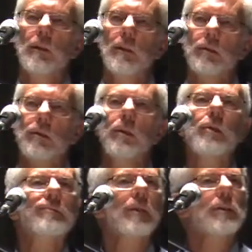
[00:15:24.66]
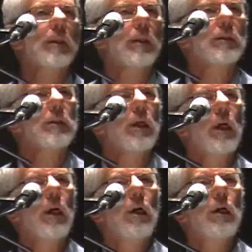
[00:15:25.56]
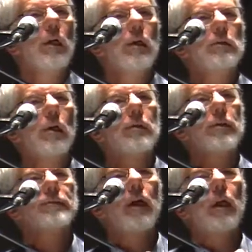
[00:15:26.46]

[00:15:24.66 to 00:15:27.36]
Jewish mystics, wrote of